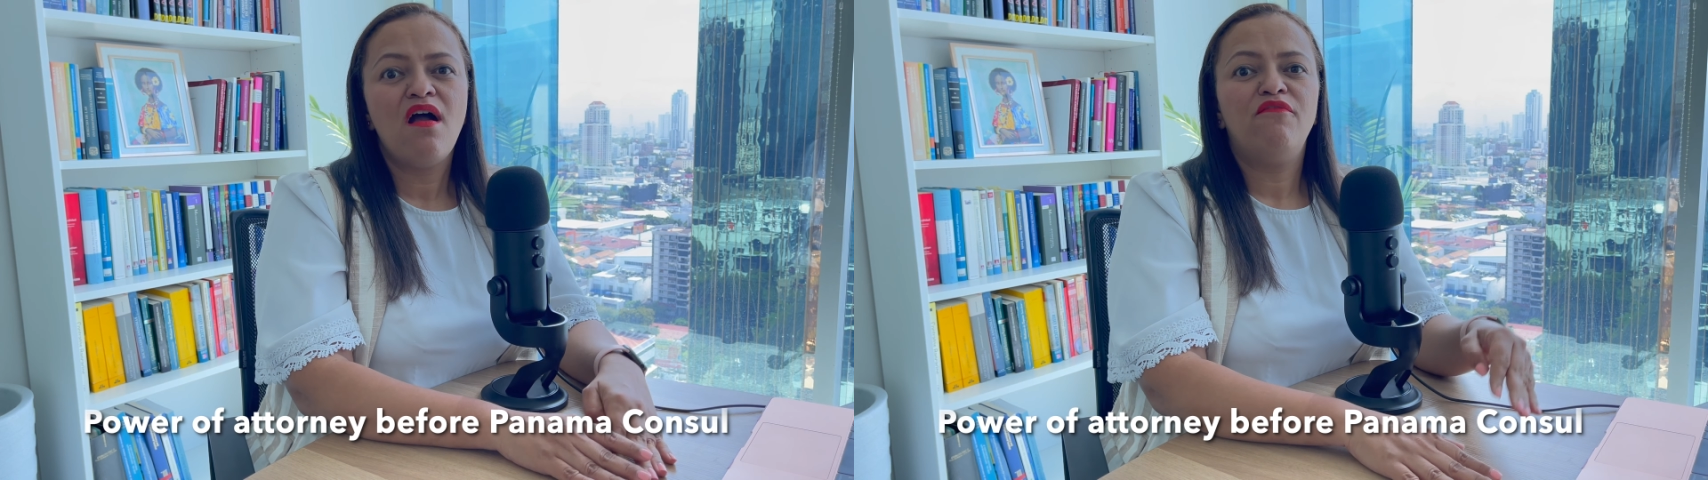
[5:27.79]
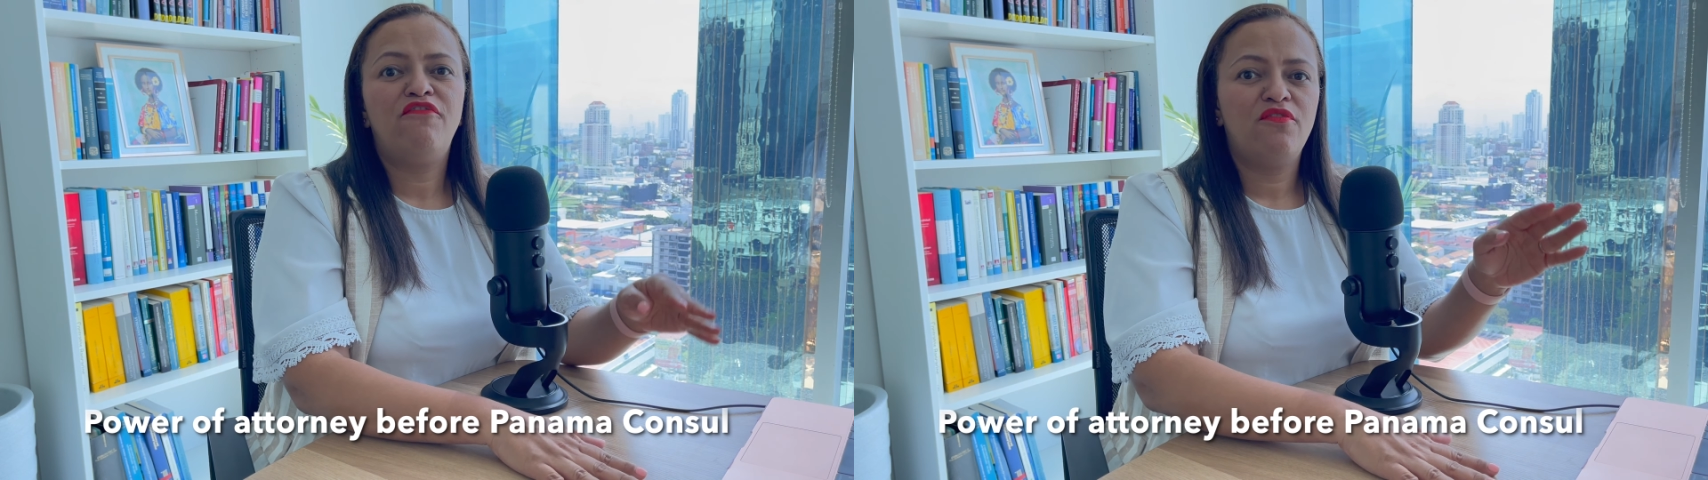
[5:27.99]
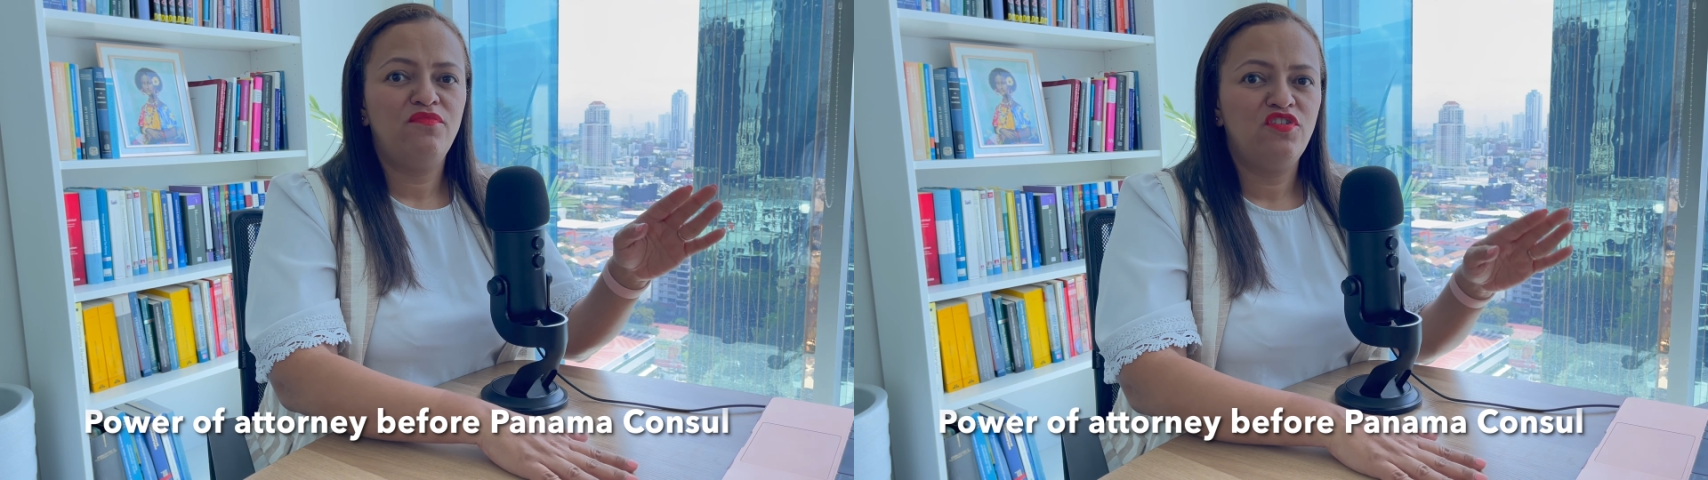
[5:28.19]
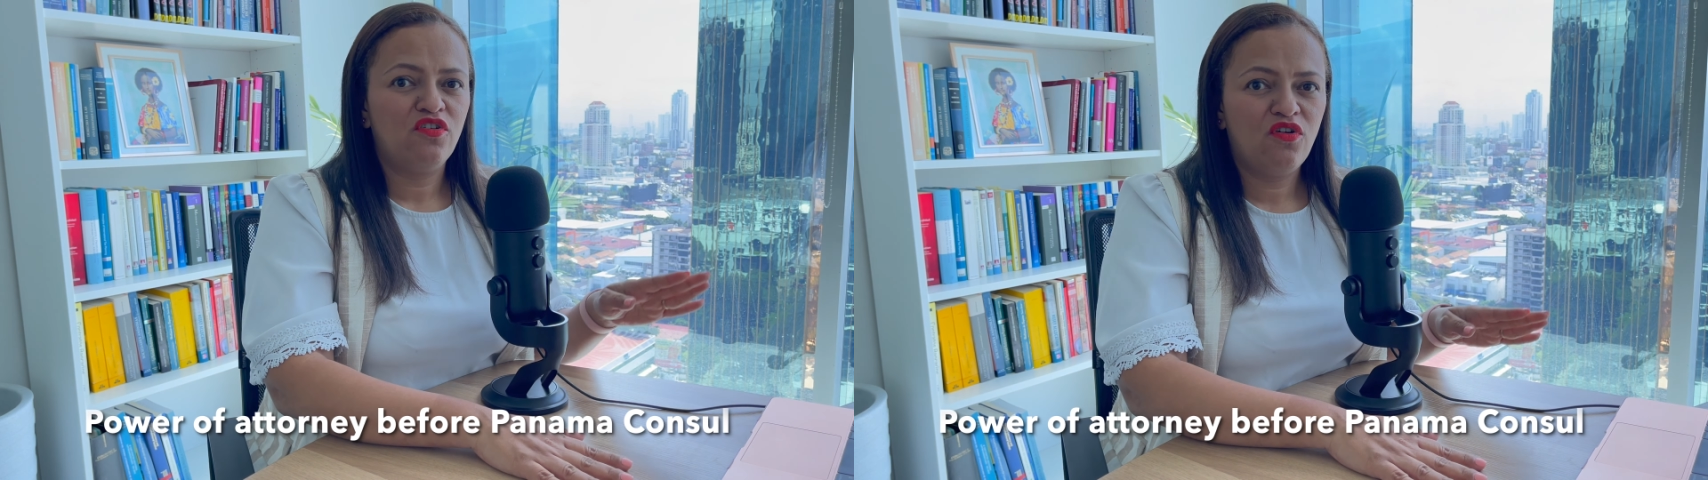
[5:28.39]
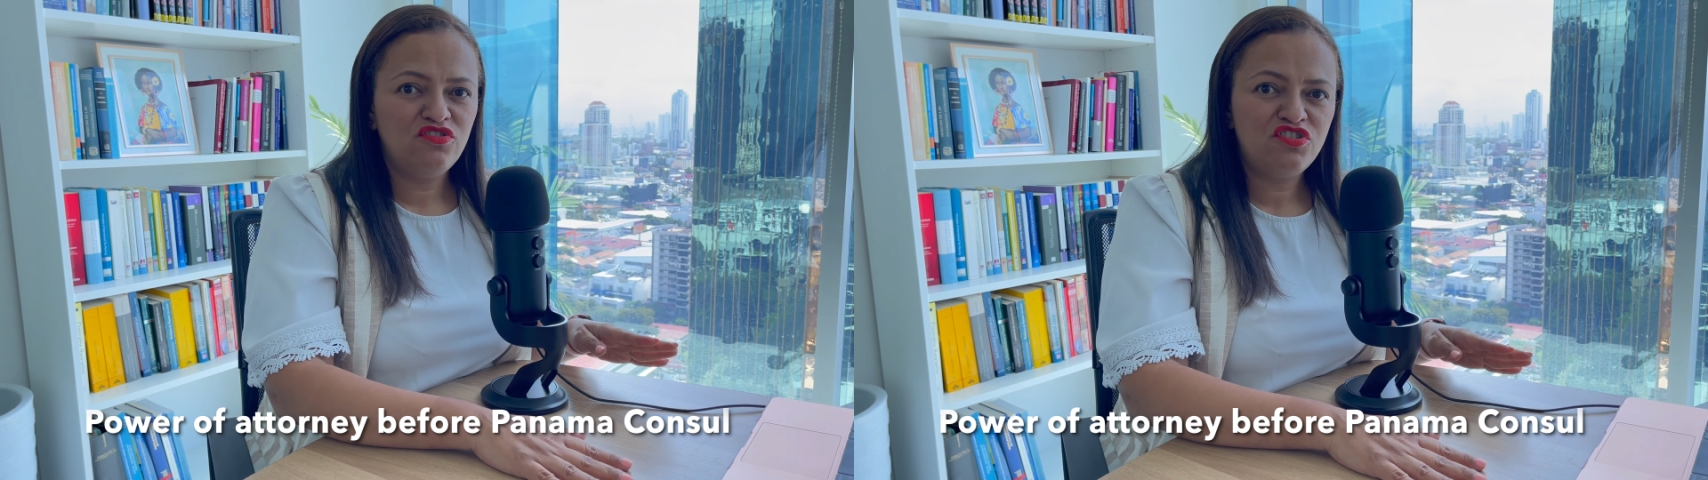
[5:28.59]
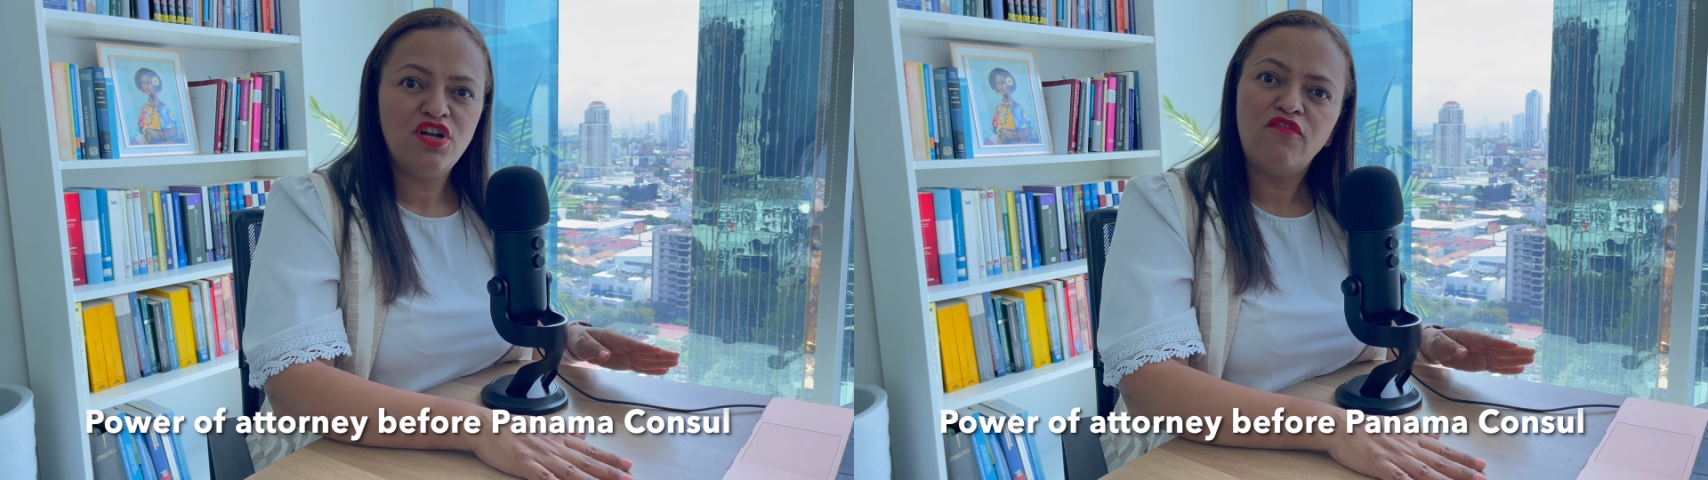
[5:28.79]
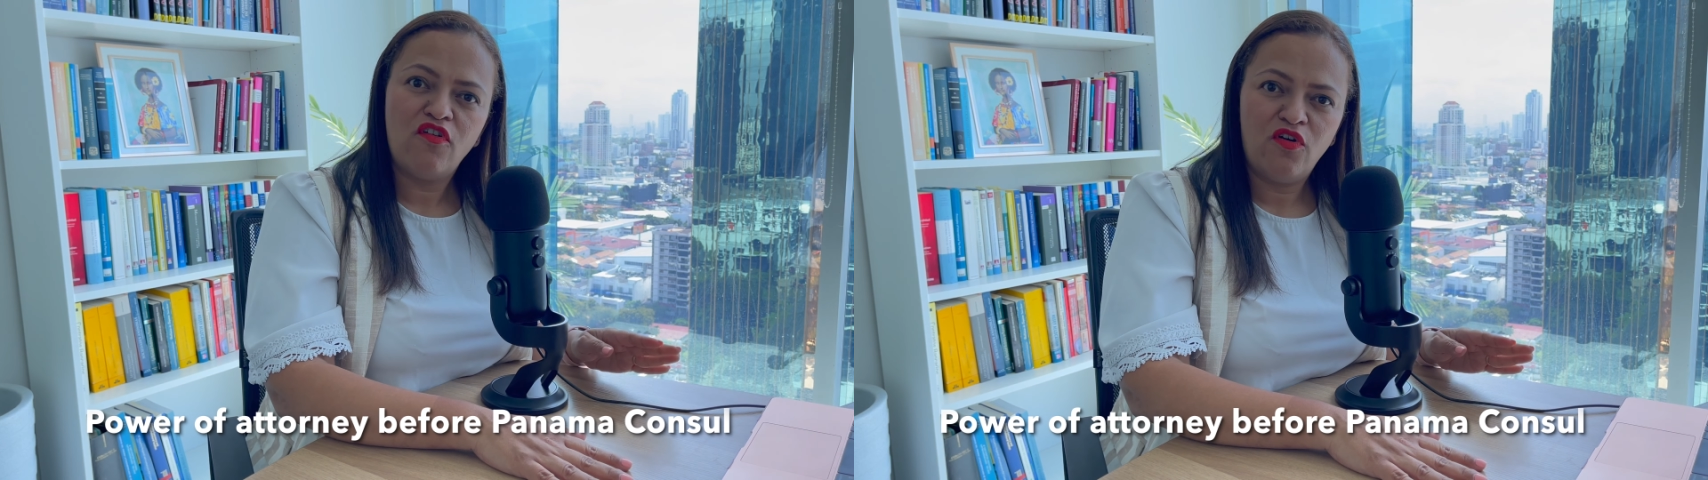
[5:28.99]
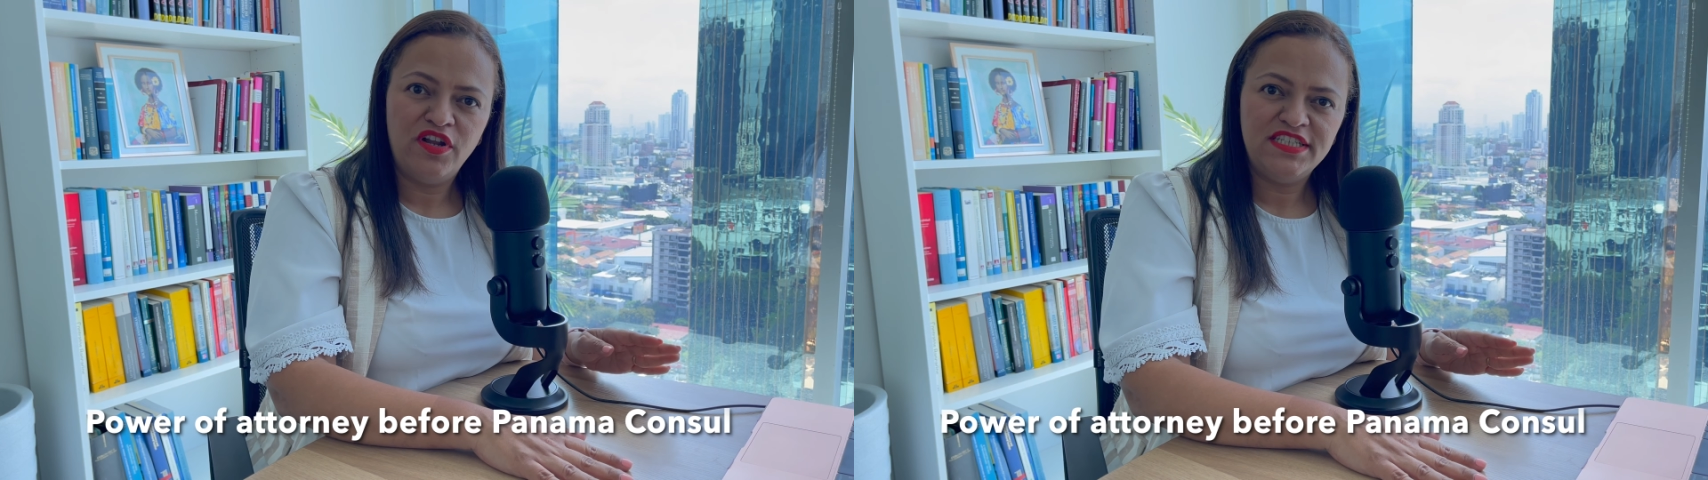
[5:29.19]
from your country of
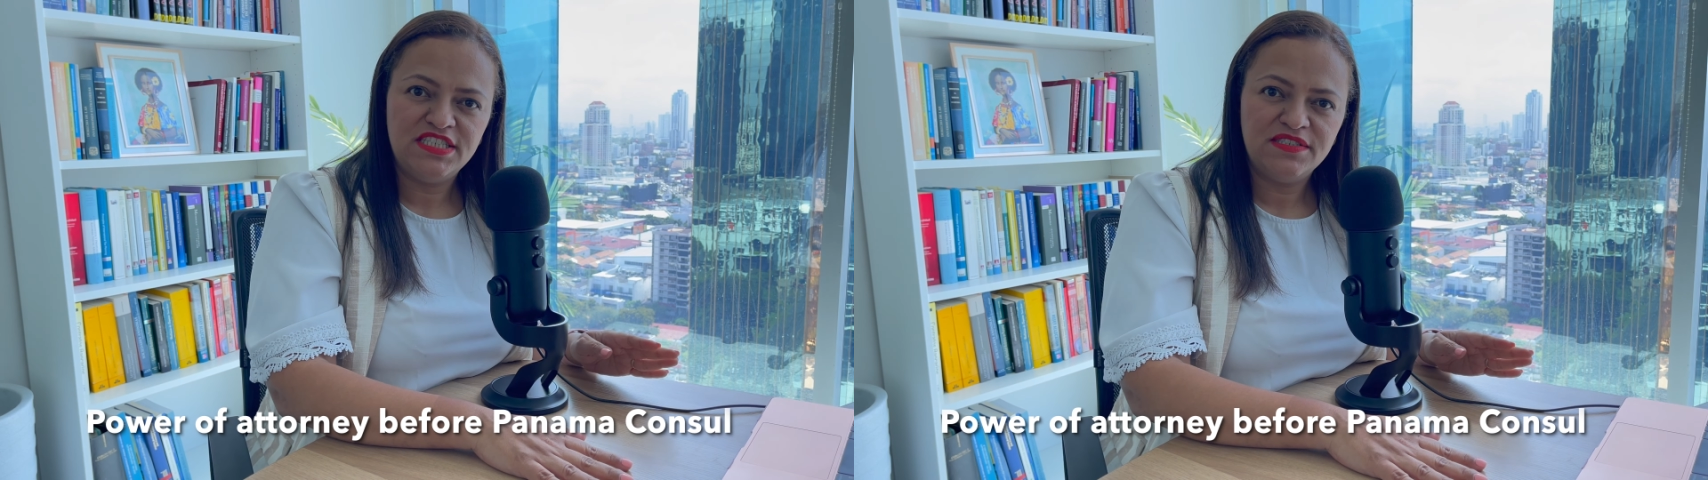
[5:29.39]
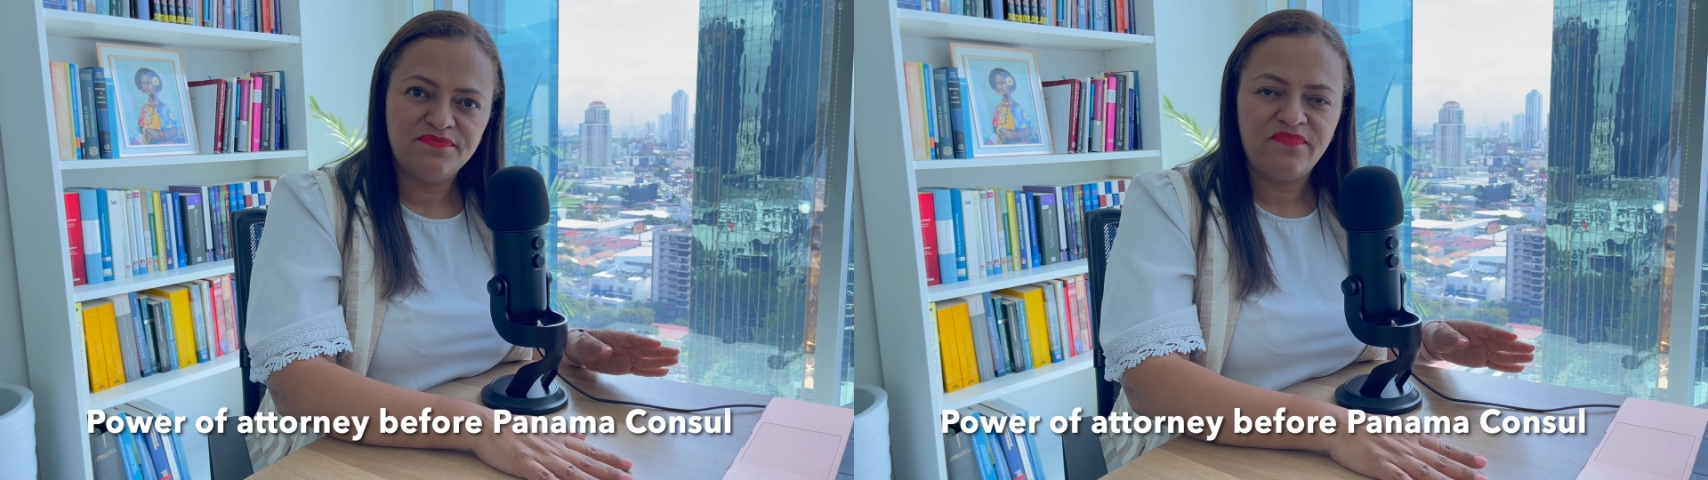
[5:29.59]
origin.